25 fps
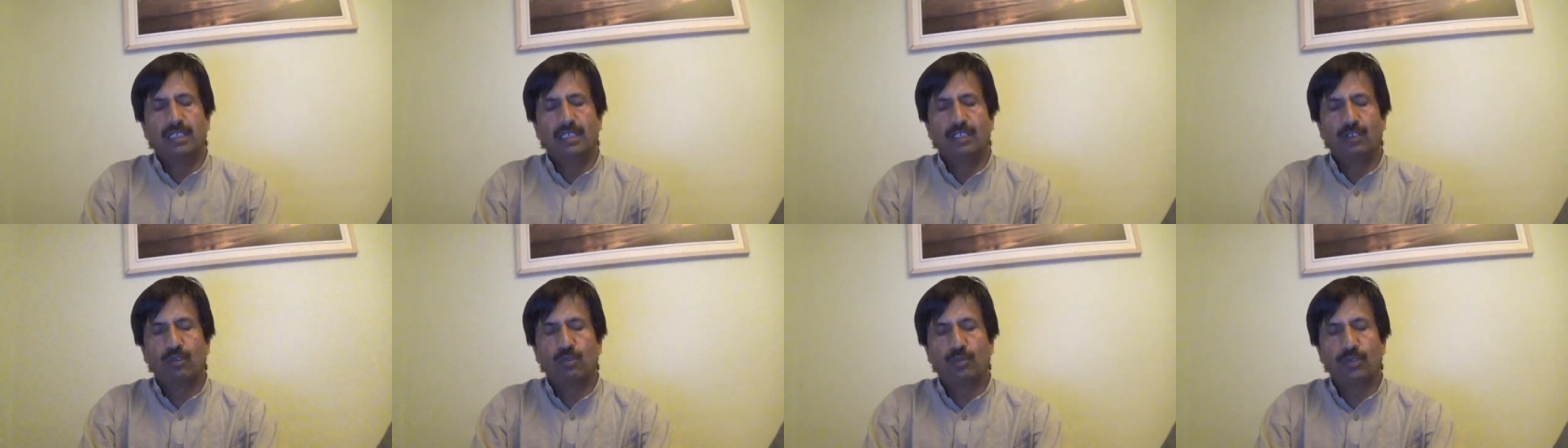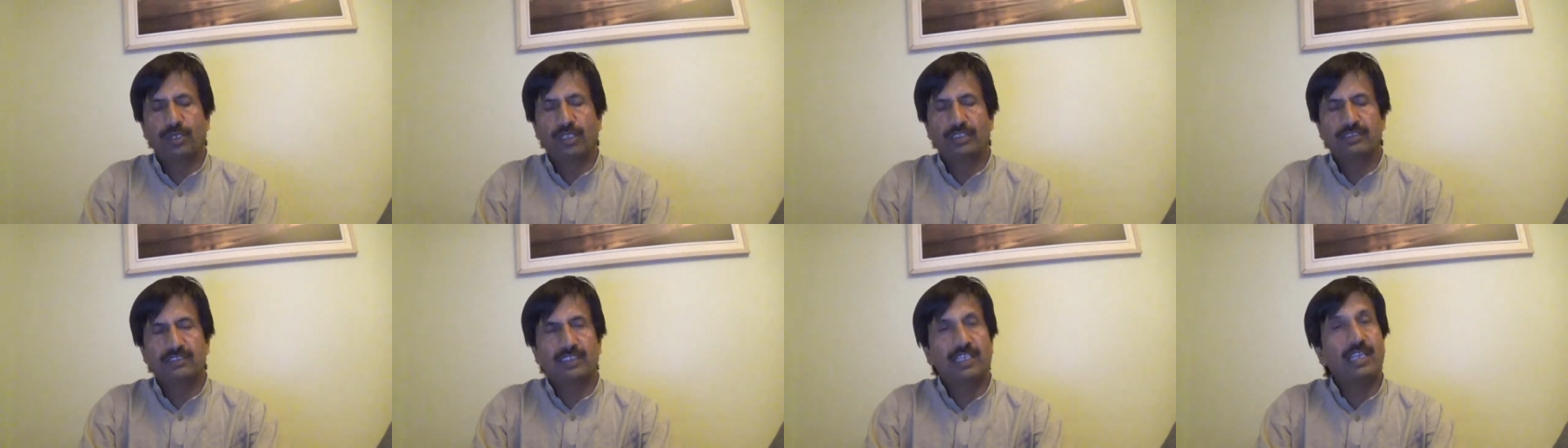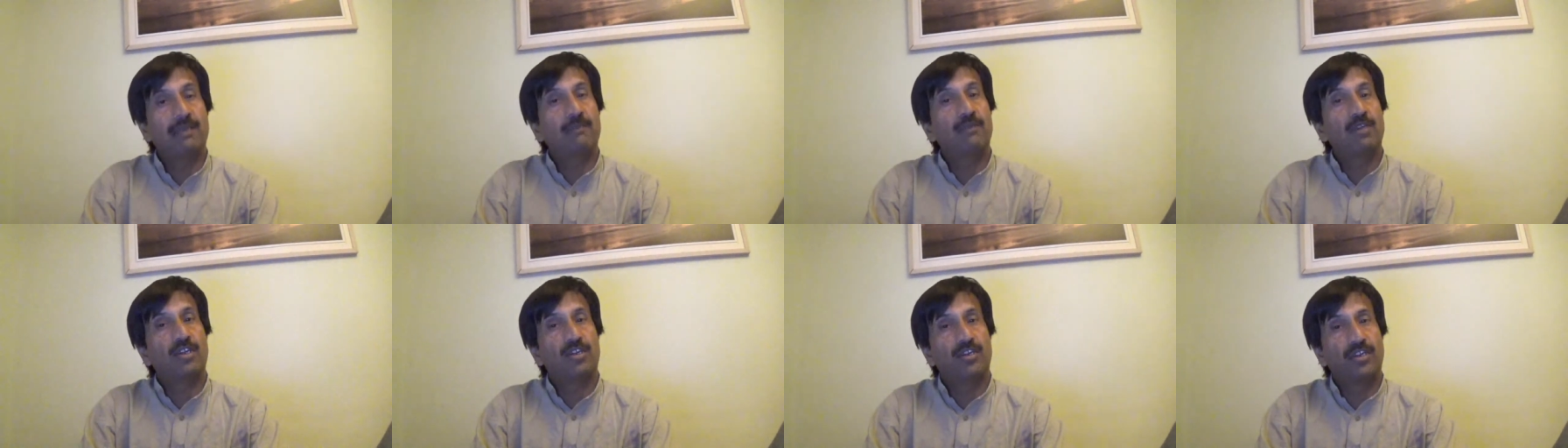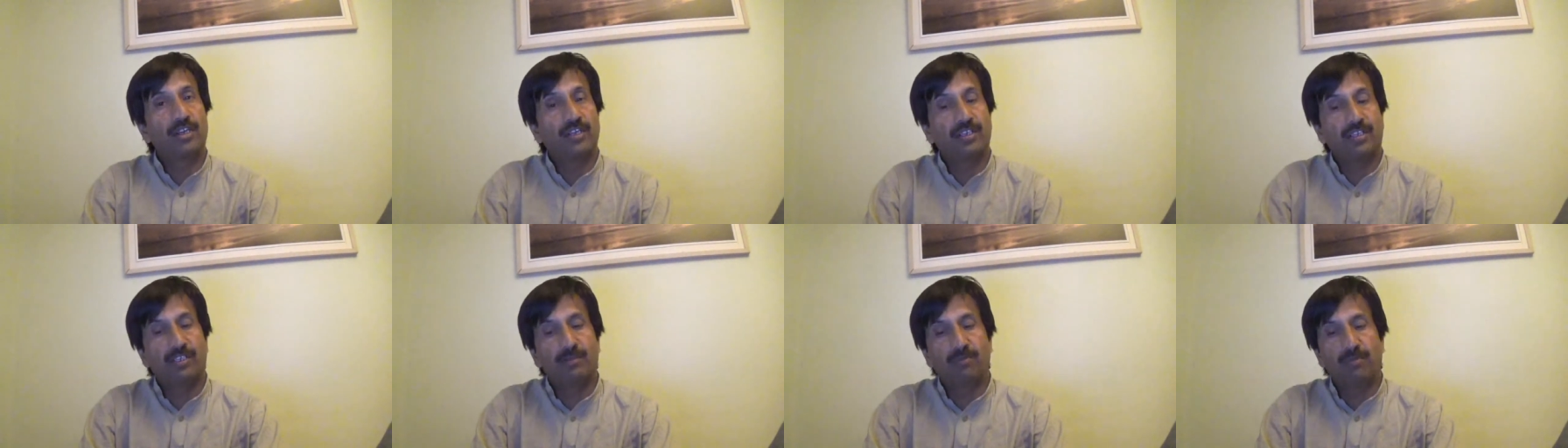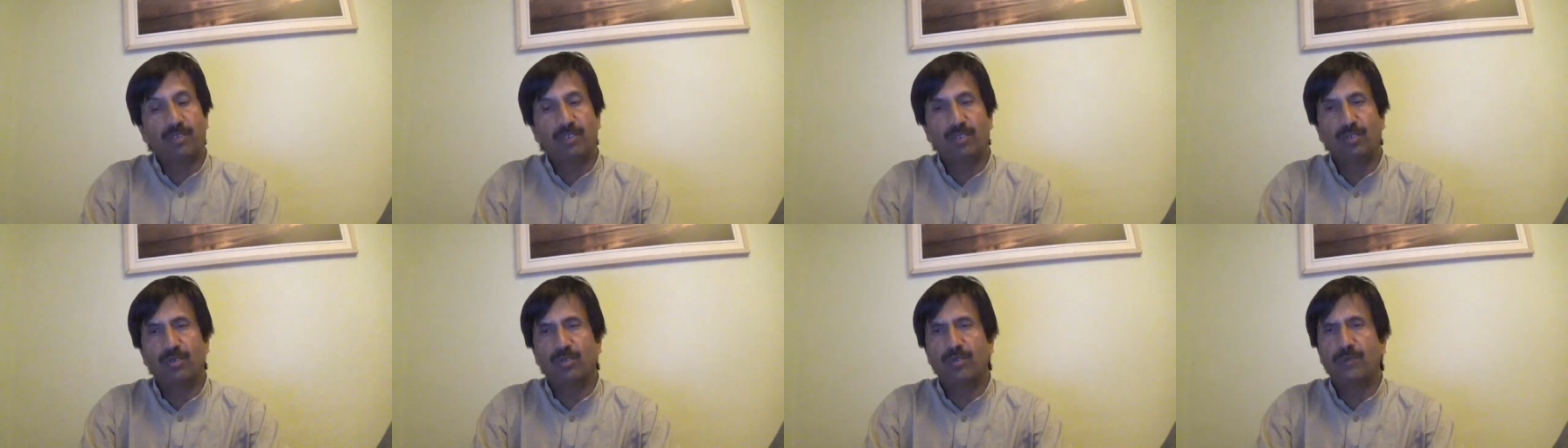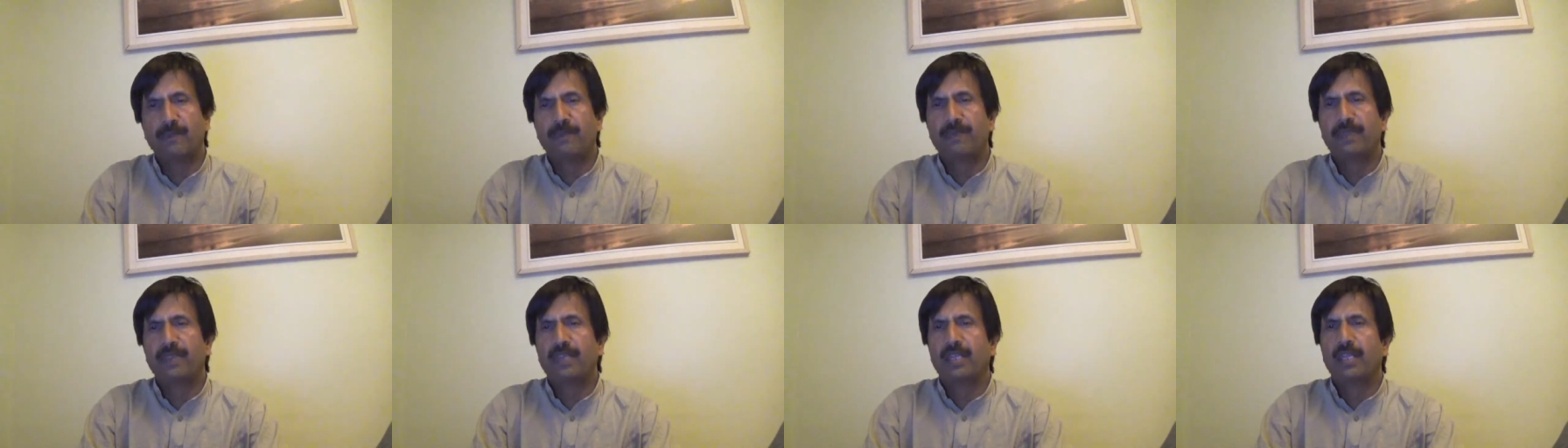known as hemorrhoidectomy you know
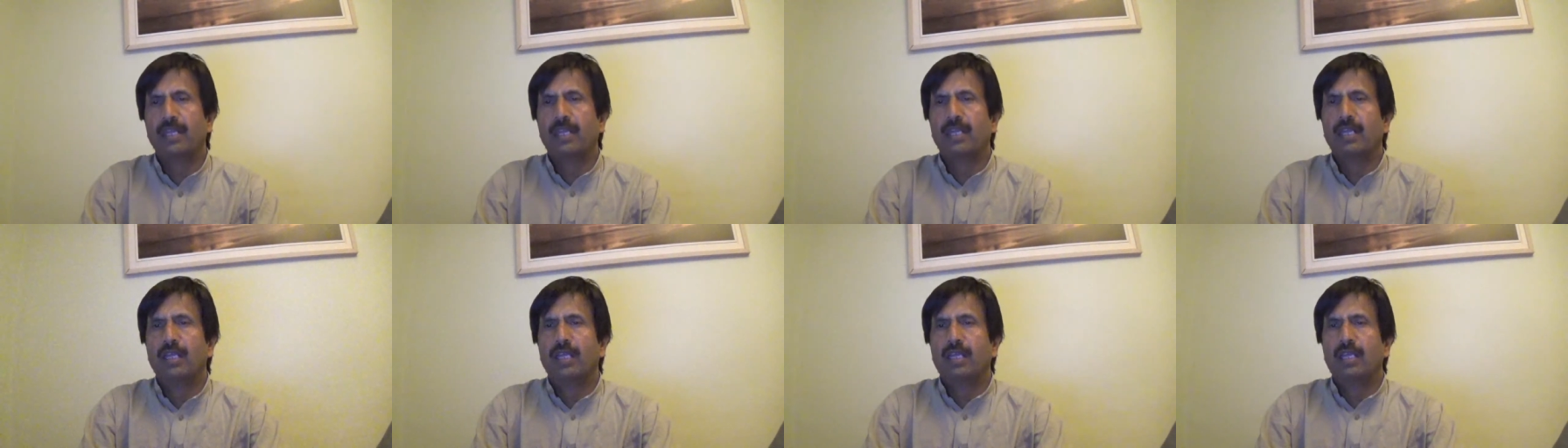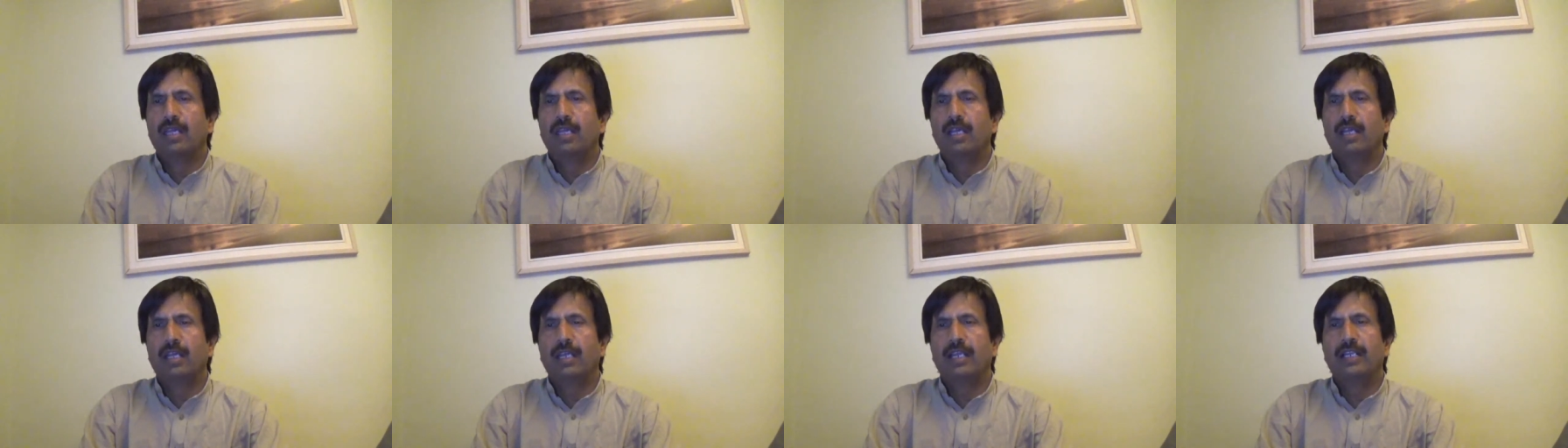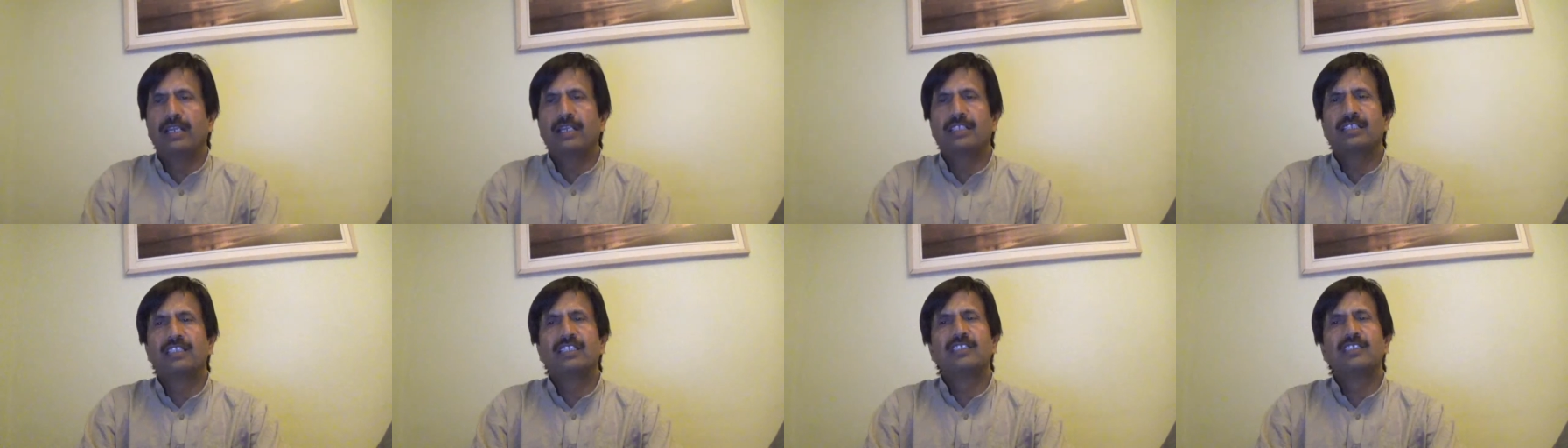and